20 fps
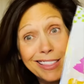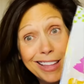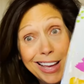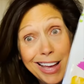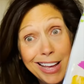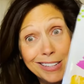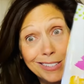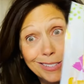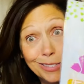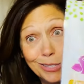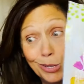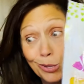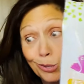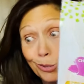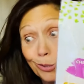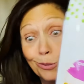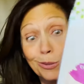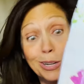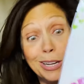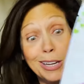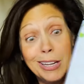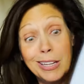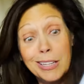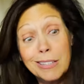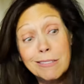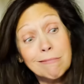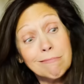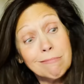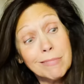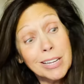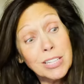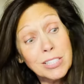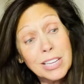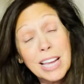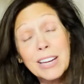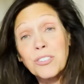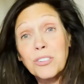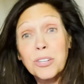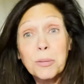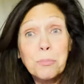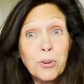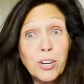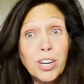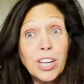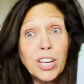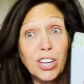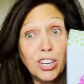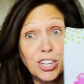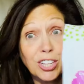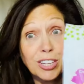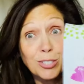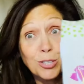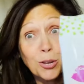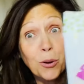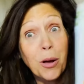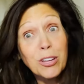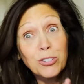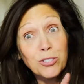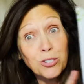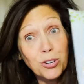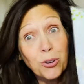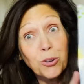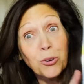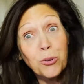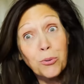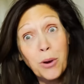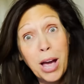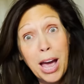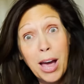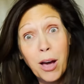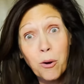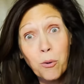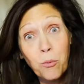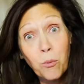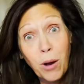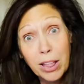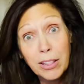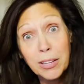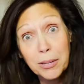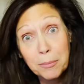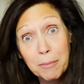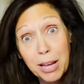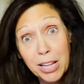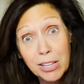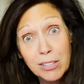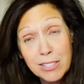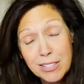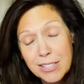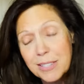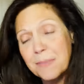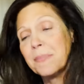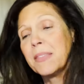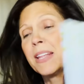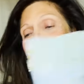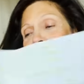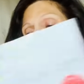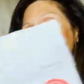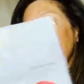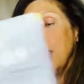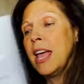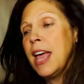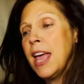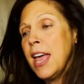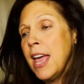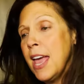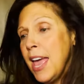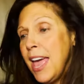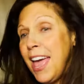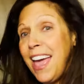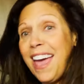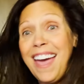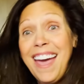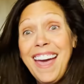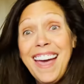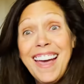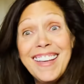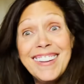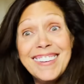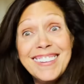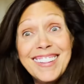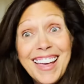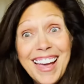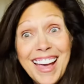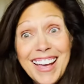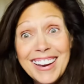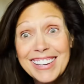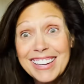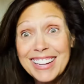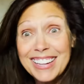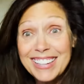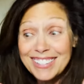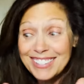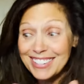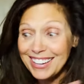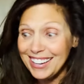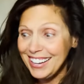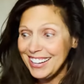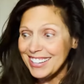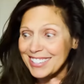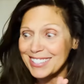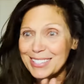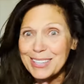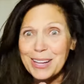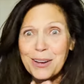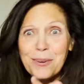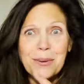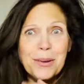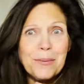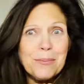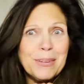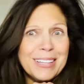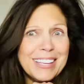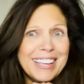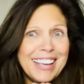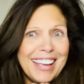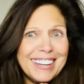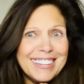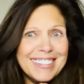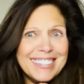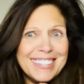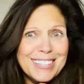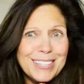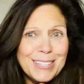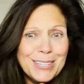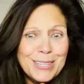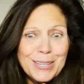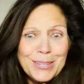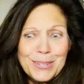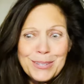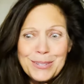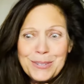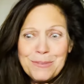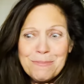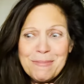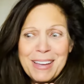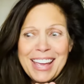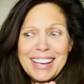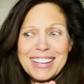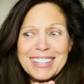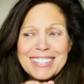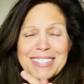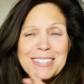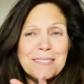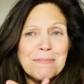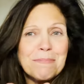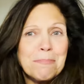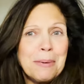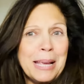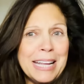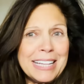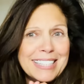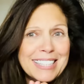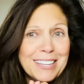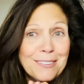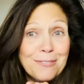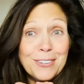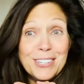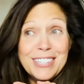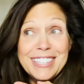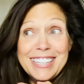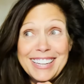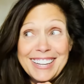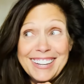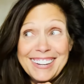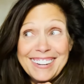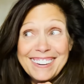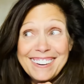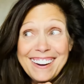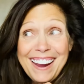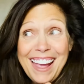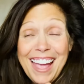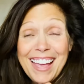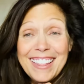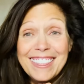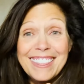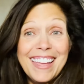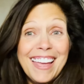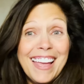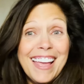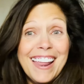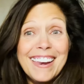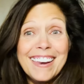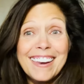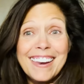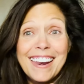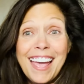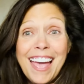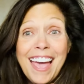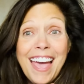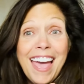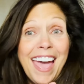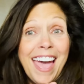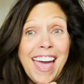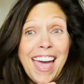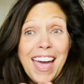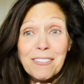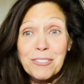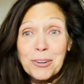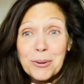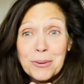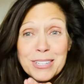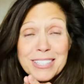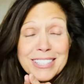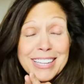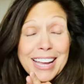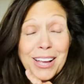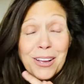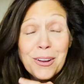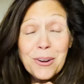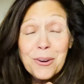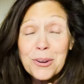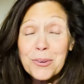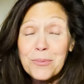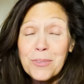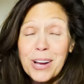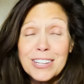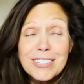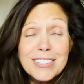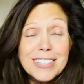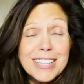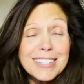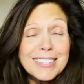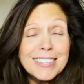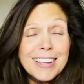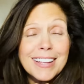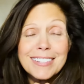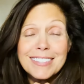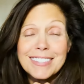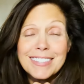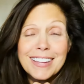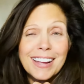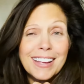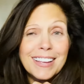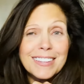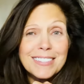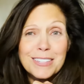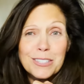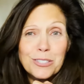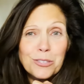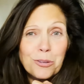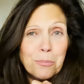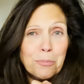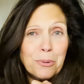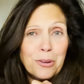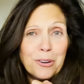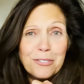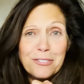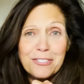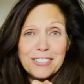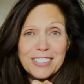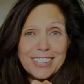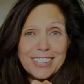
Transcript: that. So it, it's actually pretty good. So I'll show you how well it melts. And that is it. So we will get to make some pizza for dinner and then afterwards I go and watch the sunset because it's so beautiful